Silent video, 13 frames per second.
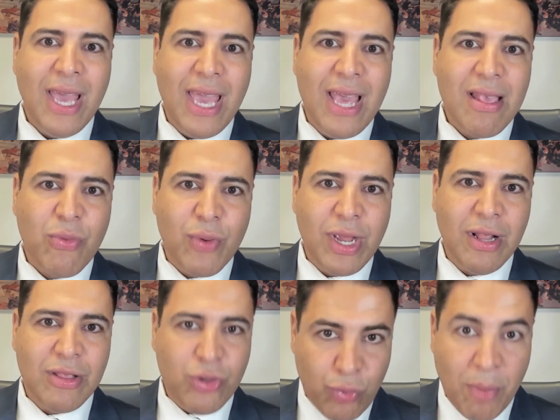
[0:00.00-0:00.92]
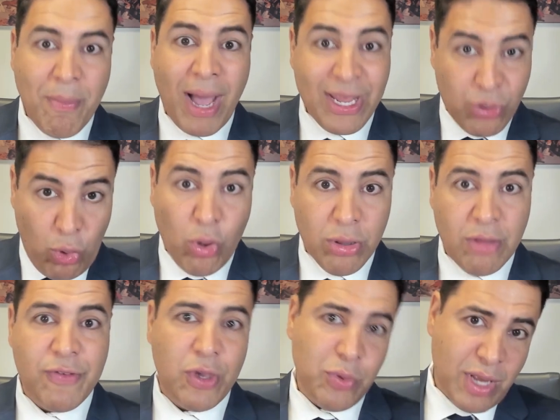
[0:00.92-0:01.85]
Israel, to remind all
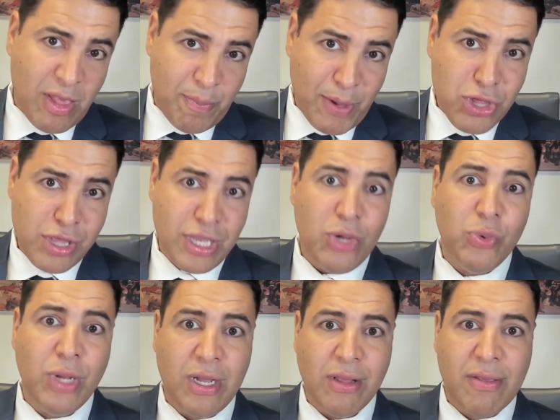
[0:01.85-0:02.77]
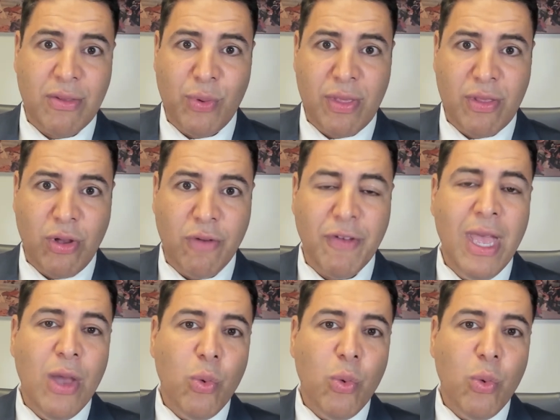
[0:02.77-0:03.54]
of you, and especially you, Nicholas KRISTOf,